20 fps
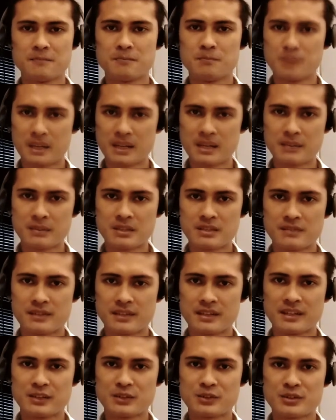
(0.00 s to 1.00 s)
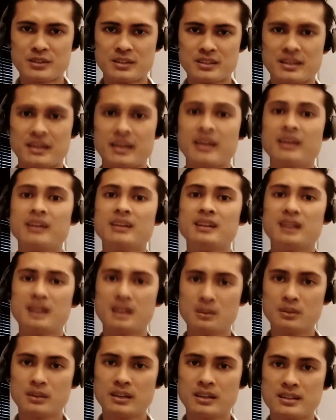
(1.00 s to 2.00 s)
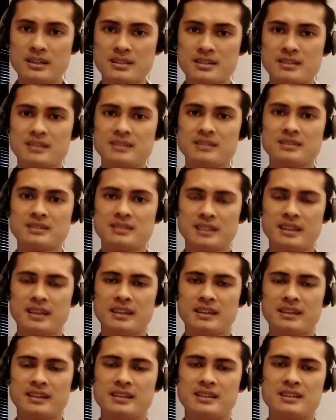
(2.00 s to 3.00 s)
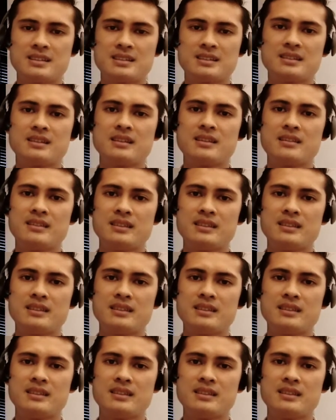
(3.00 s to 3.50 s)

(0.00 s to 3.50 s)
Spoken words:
My name is Firdaus and our guest today is